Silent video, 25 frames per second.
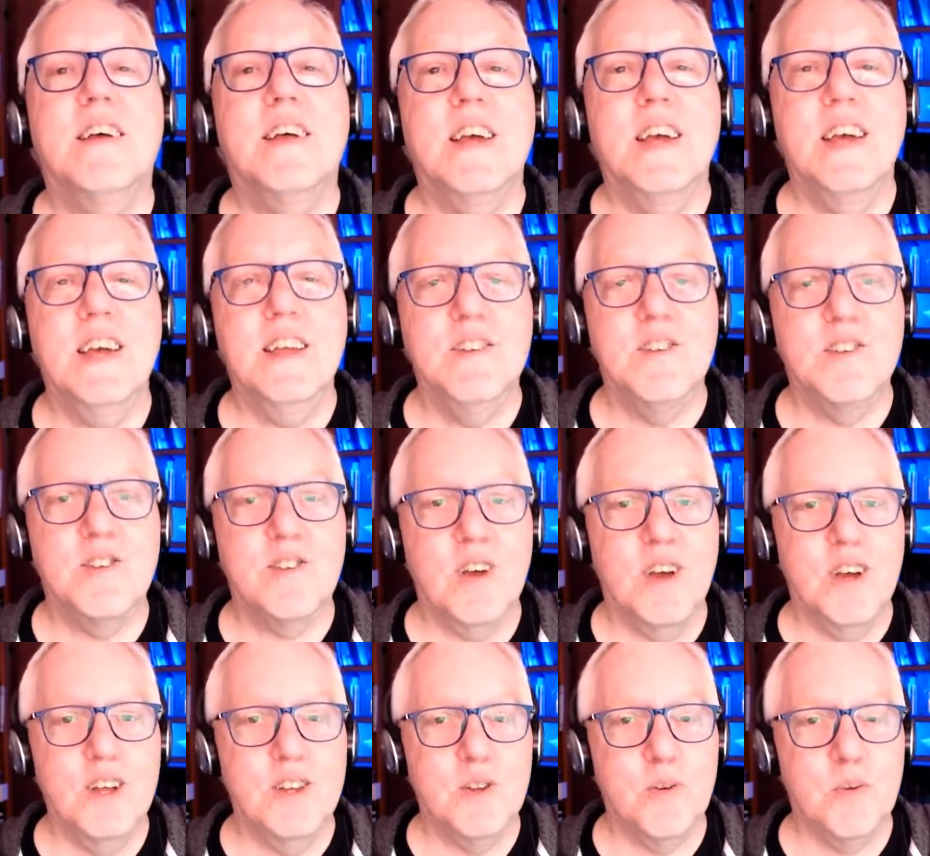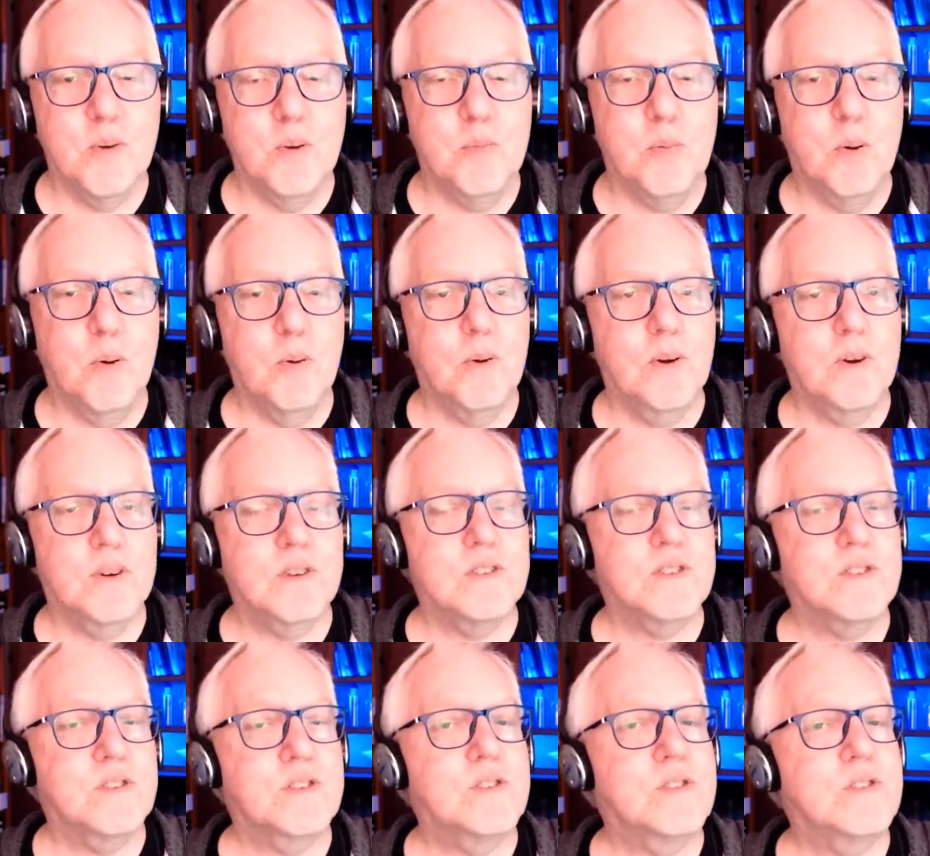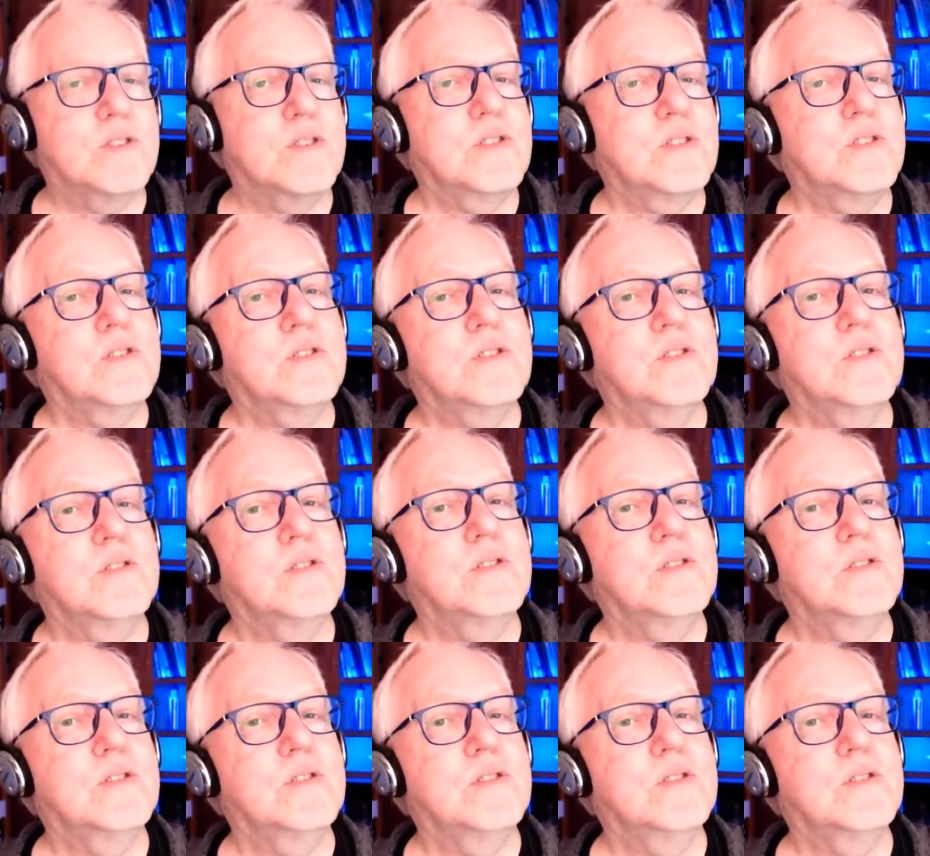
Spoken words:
inside the reports.